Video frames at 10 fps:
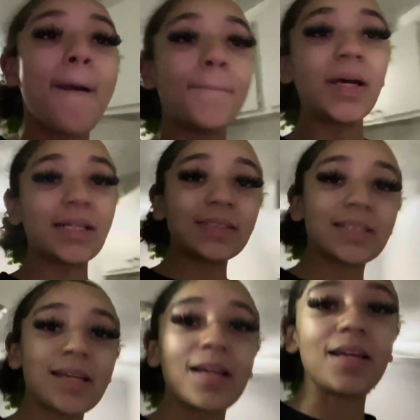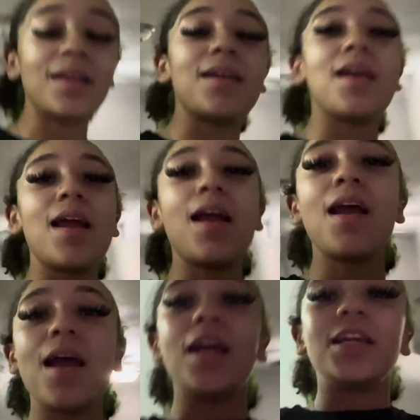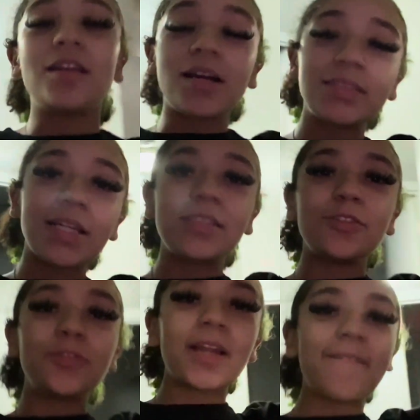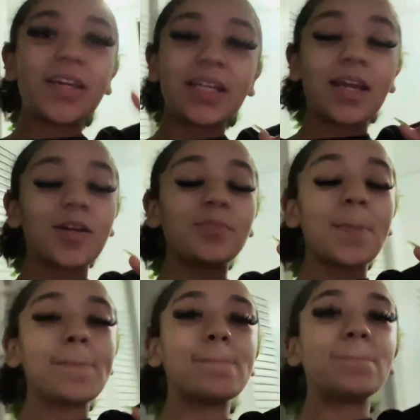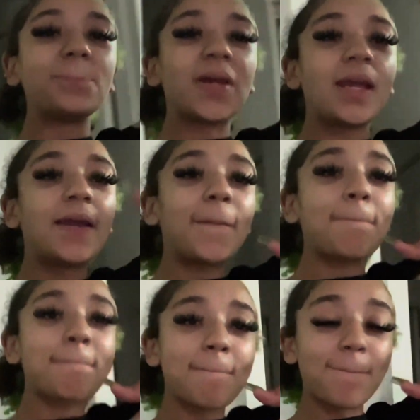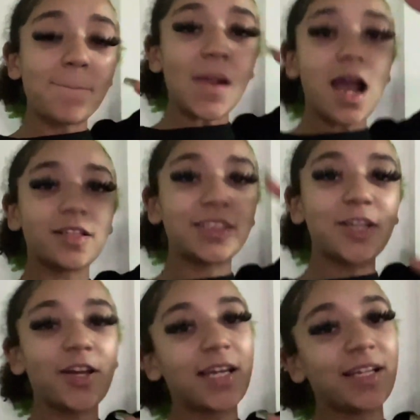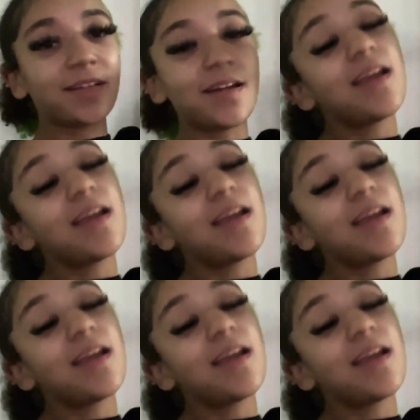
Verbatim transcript: But y'all stay tuned for that video. And I'll see y'all later.